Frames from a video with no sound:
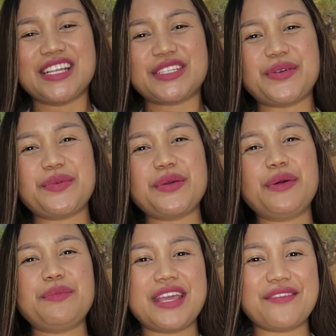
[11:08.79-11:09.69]
So we
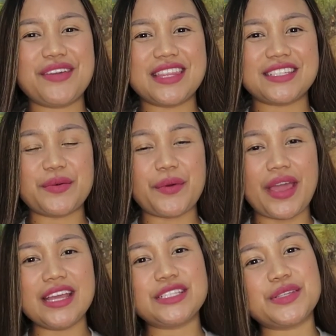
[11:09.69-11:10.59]
will be giving this
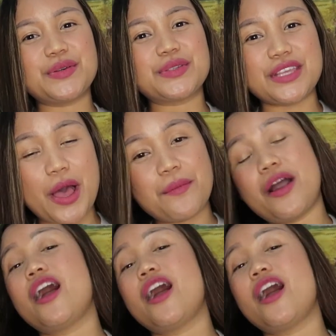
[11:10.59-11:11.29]
away to some